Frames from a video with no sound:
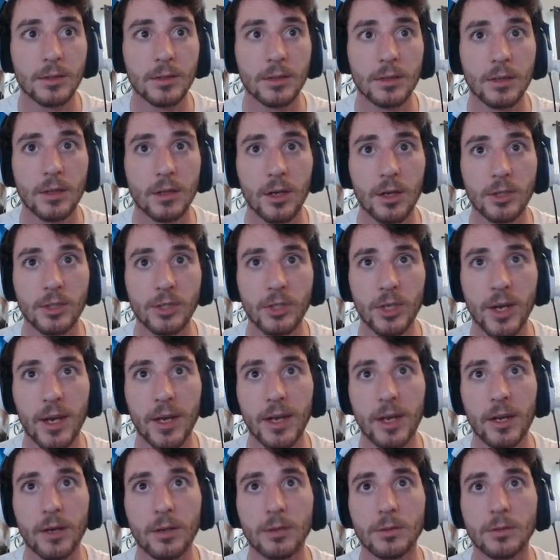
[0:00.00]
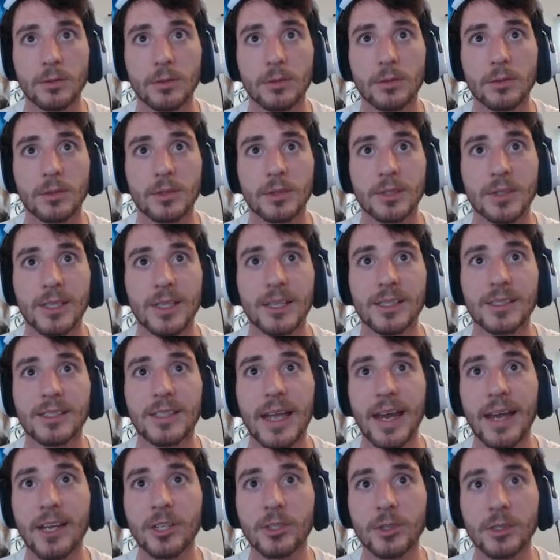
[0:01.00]
I'll try it out. It says
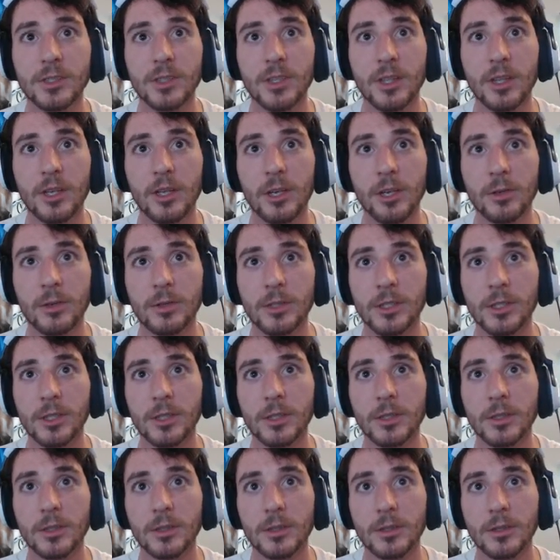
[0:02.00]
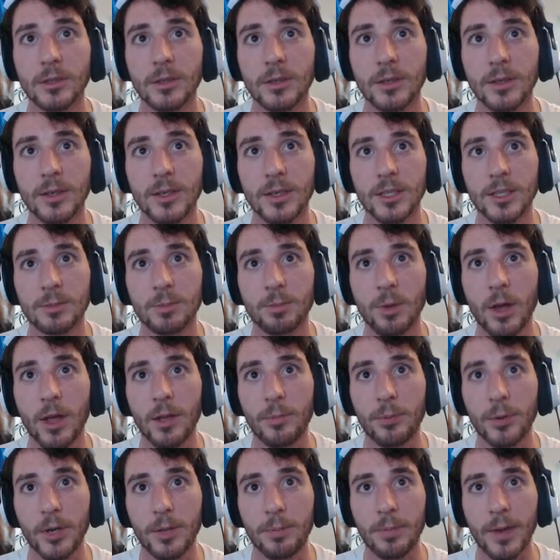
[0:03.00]
dangerous to the user. It's probably
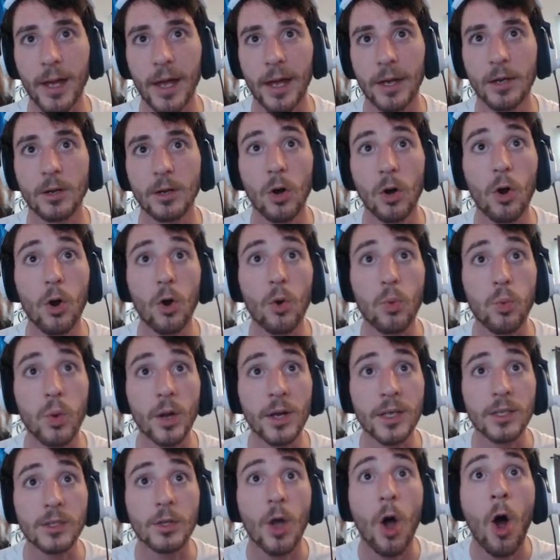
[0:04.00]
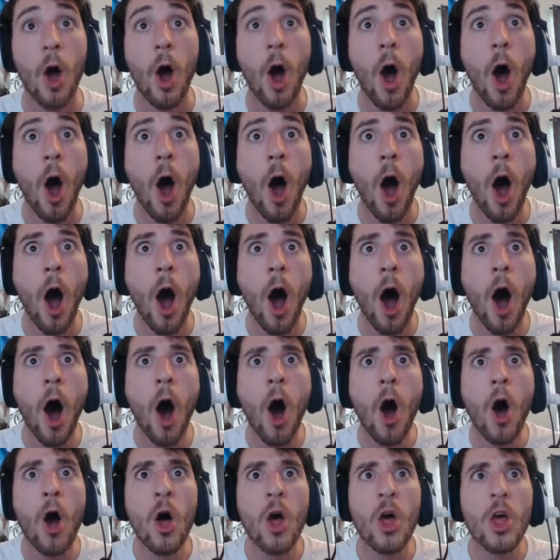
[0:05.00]
pretty bad. Oh, what is... Oh!
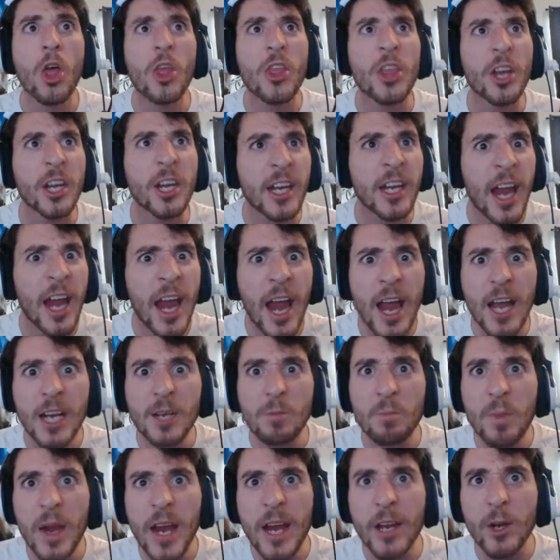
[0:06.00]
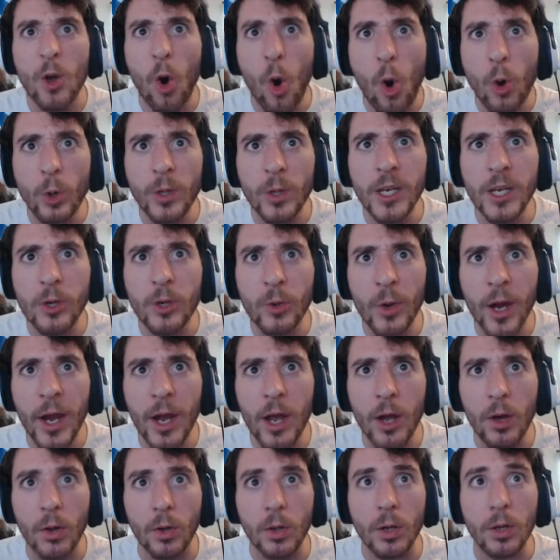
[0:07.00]
The canned meat, holy
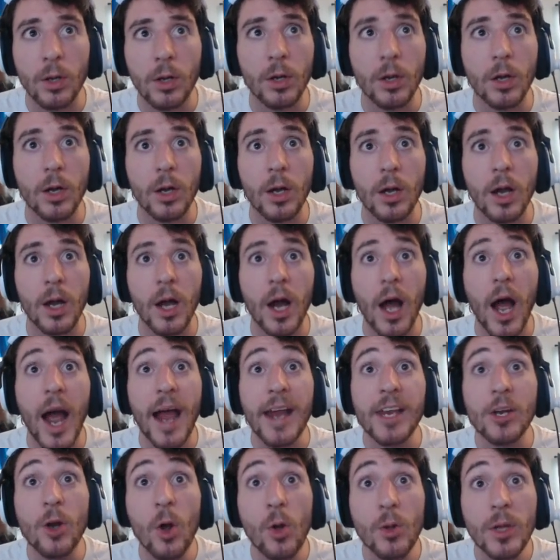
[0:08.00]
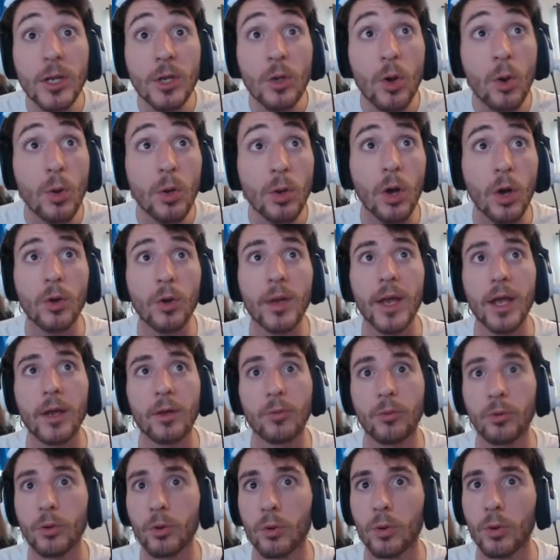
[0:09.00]
grail! I can only hold... Okay,
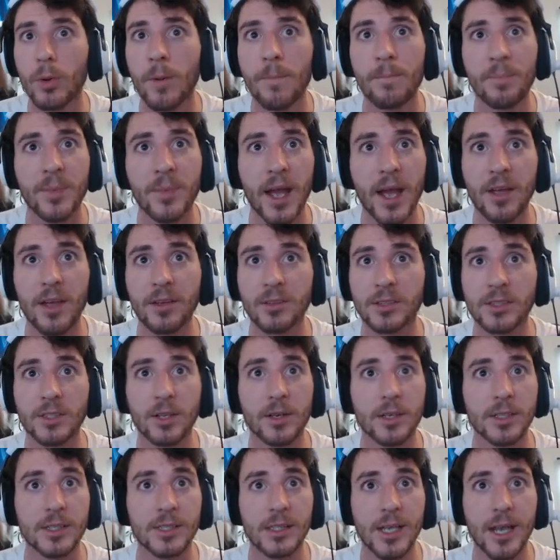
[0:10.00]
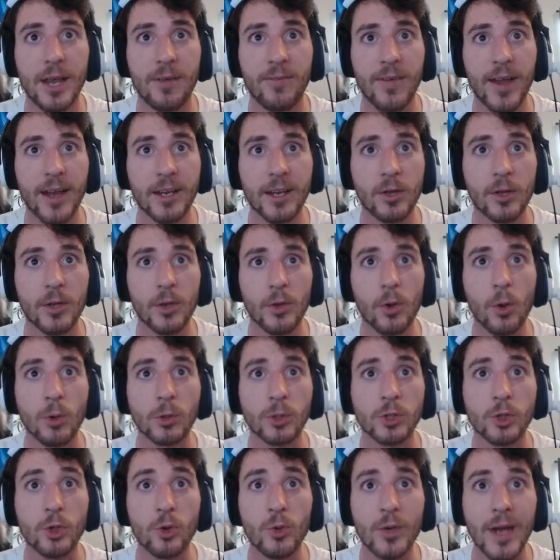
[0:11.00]
whew. I was gonna say, if I can only
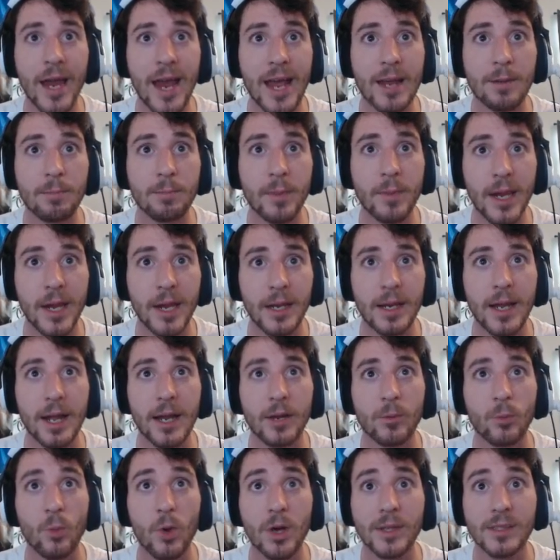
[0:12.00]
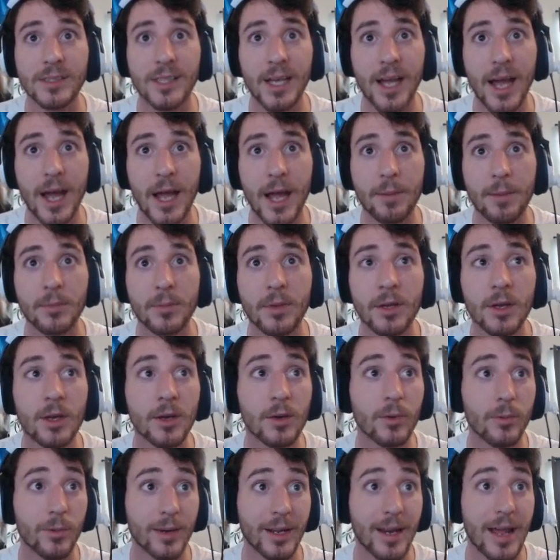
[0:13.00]
hold 2 canned meat at one time,
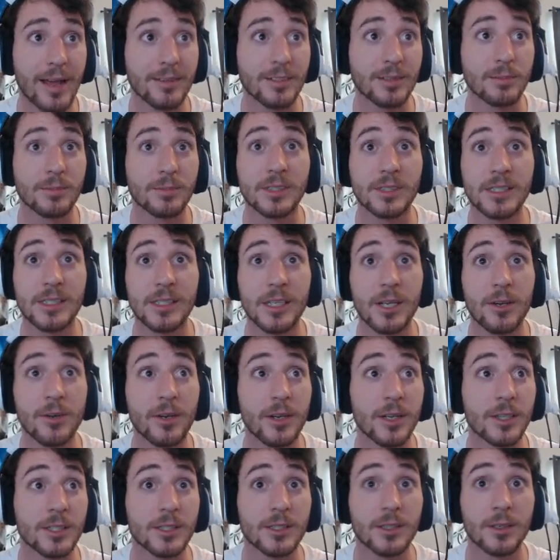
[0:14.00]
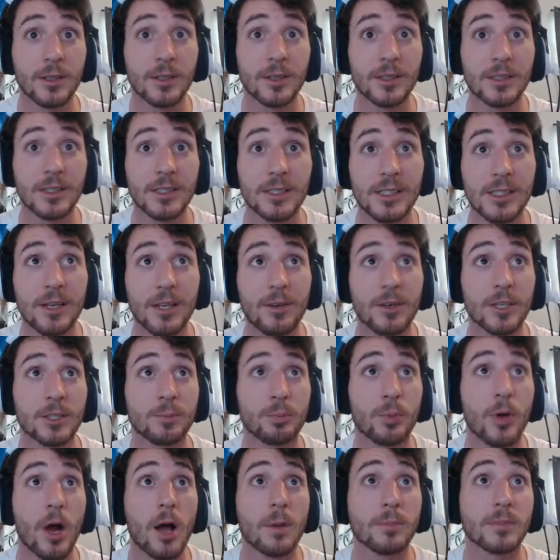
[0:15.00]
we're gonna have some serious, serious
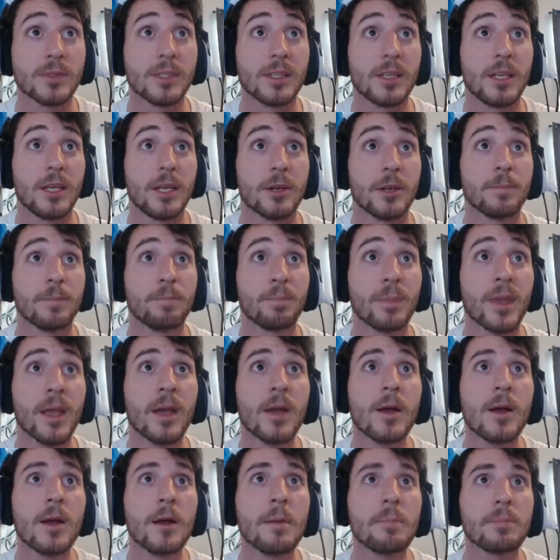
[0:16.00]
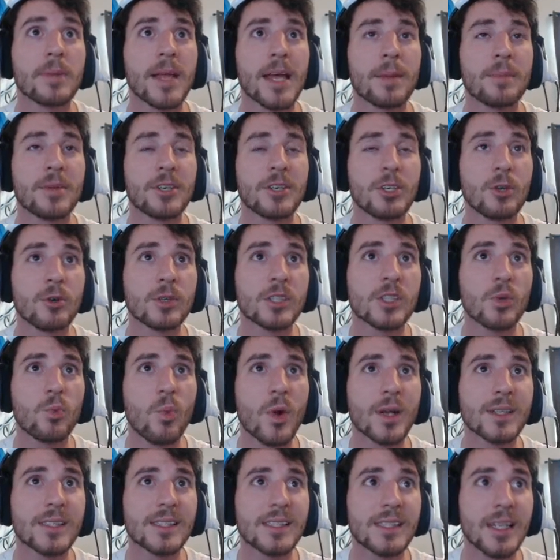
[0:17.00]
problems in here. Planet Medusa
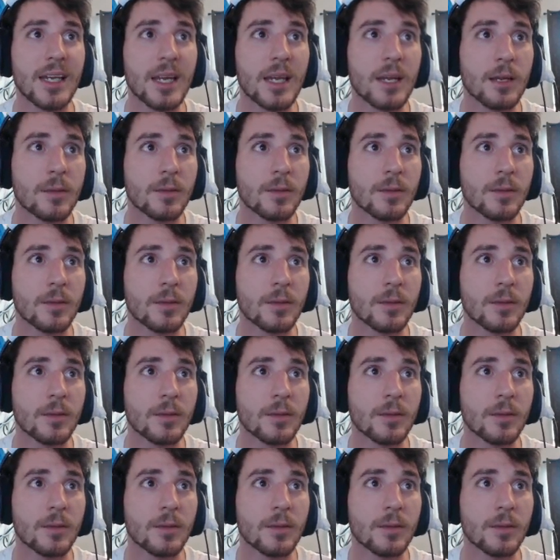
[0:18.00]
1C.